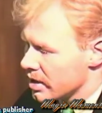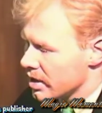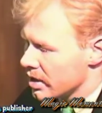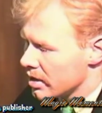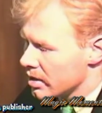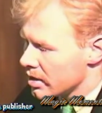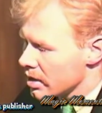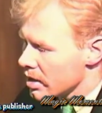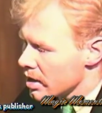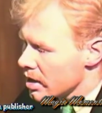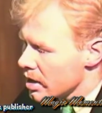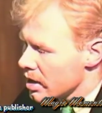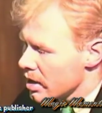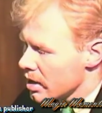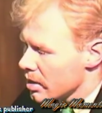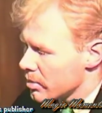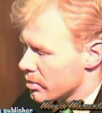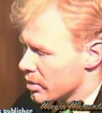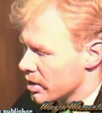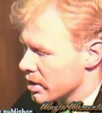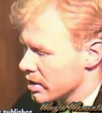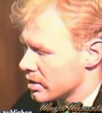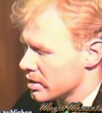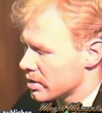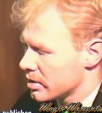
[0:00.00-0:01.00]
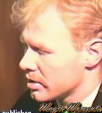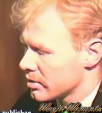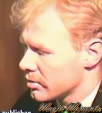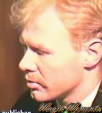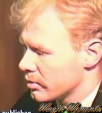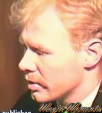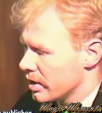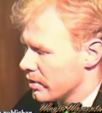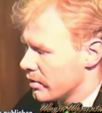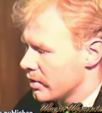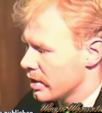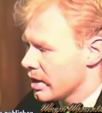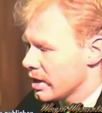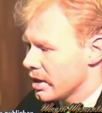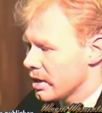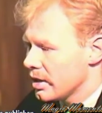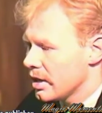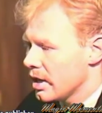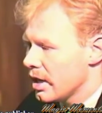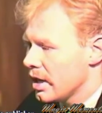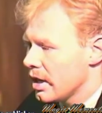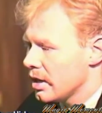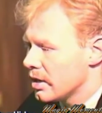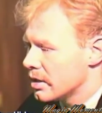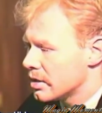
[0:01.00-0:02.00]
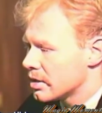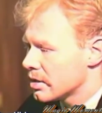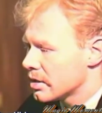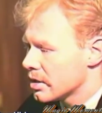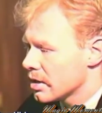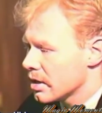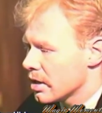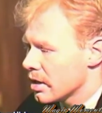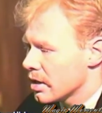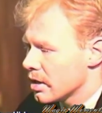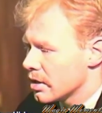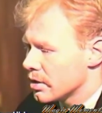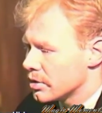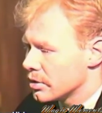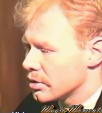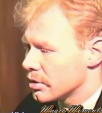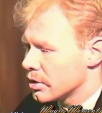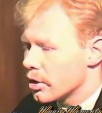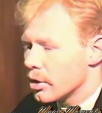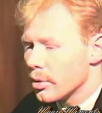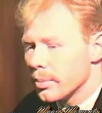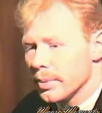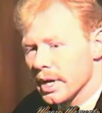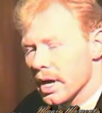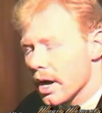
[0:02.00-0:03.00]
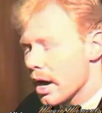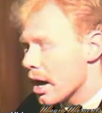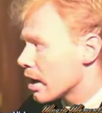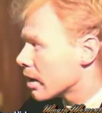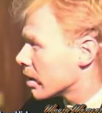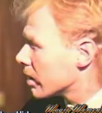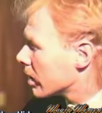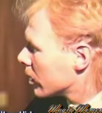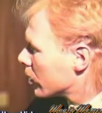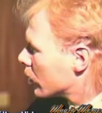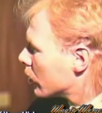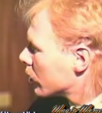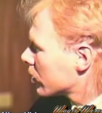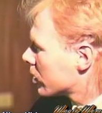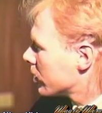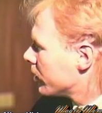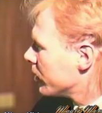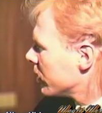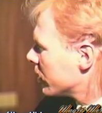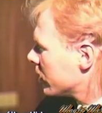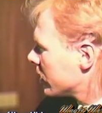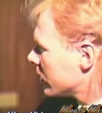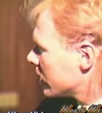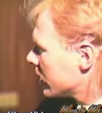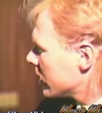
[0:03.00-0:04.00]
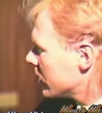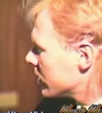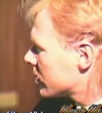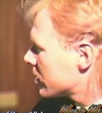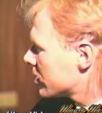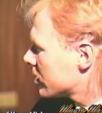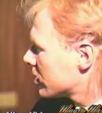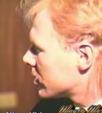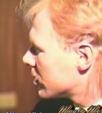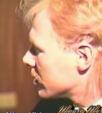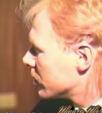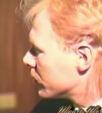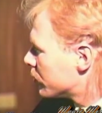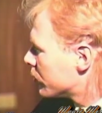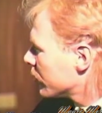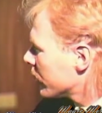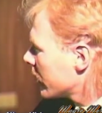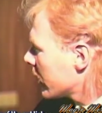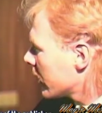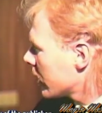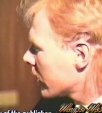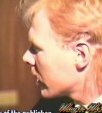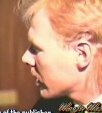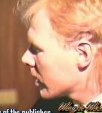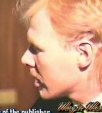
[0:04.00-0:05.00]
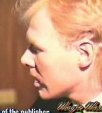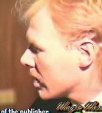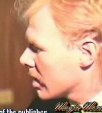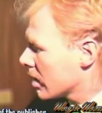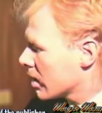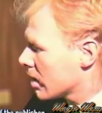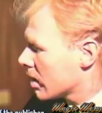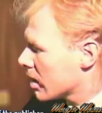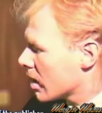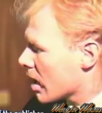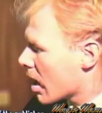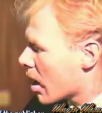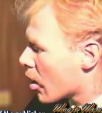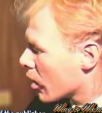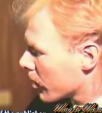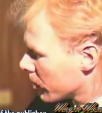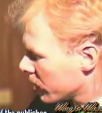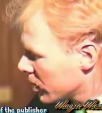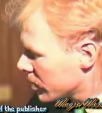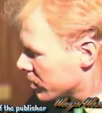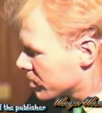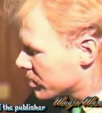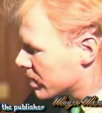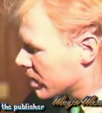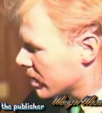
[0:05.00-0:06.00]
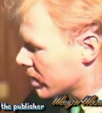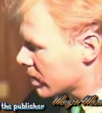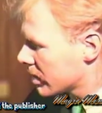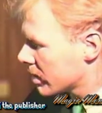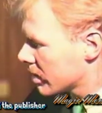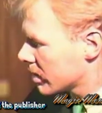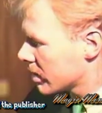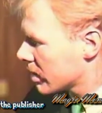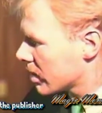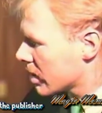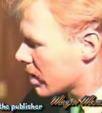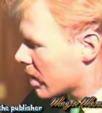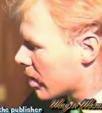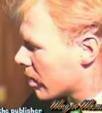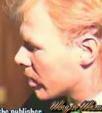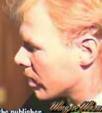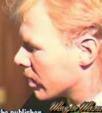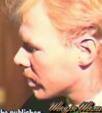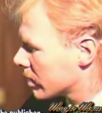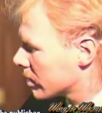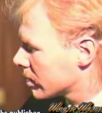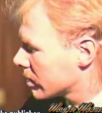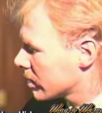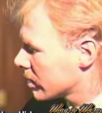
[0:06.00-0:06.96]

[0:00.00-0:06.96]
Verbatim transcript: that, but we really need to go beyond our own communities to bring our music, our